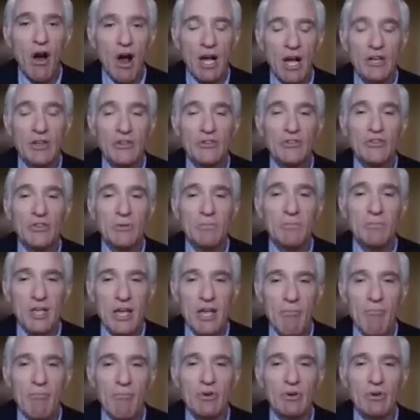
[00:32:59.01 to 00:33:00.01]

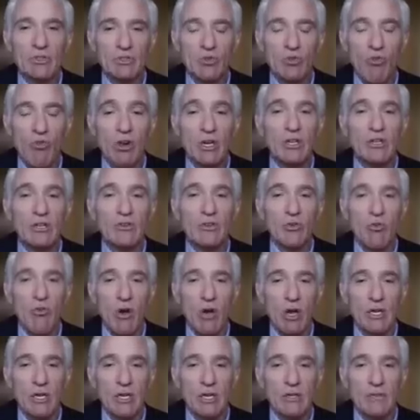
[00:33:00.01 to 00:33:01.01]

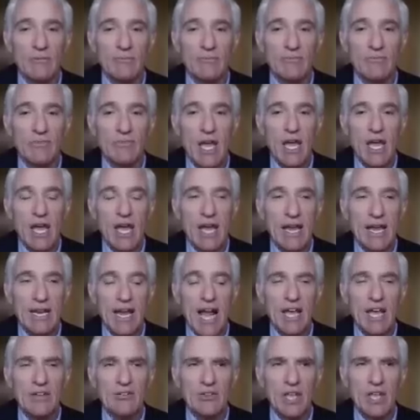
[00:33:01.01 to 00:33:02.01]
2020. And
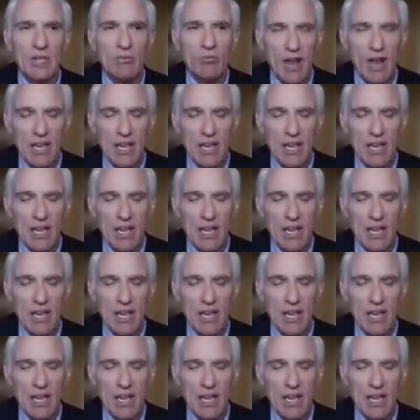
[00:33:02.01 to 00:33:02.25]
I said,